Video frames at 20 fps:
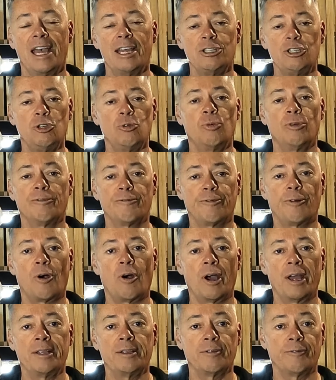as you would
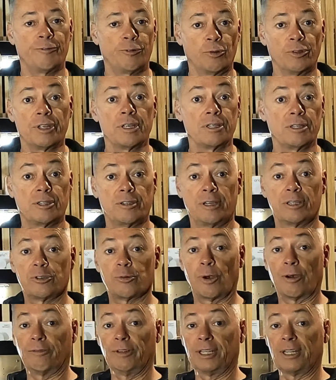find for the, the
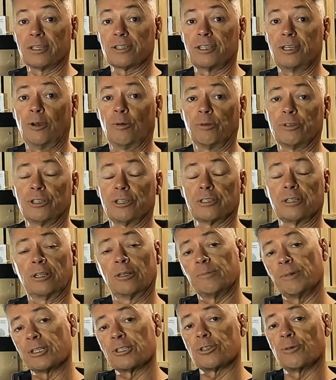twelve litre steel, which is a
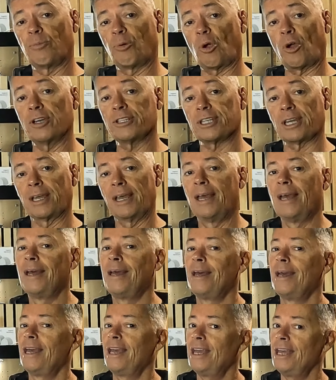little bit surprising.
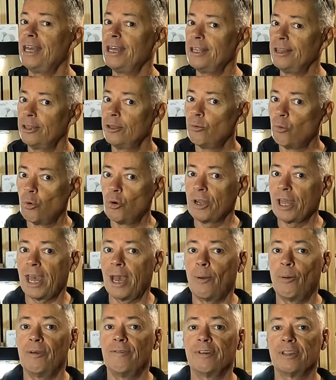In the
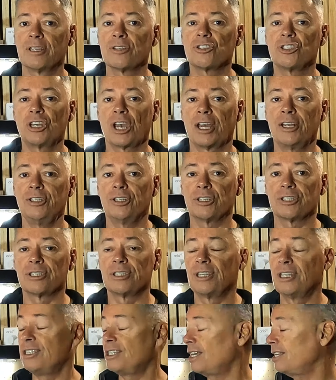water, however, this
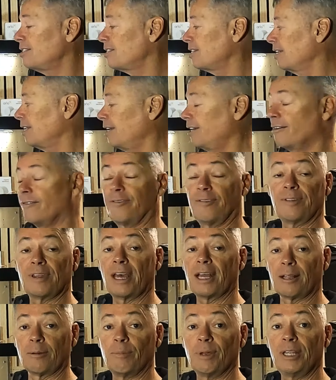changes. The density of
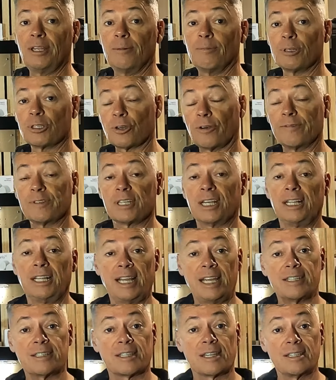aluminium is obviously
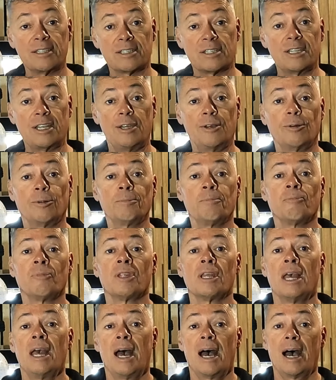less than steel.
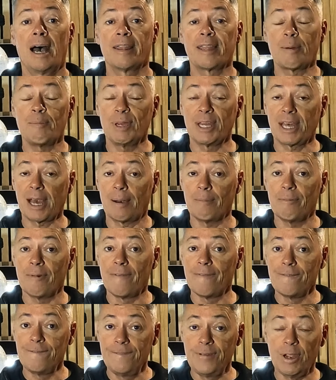Uh, they become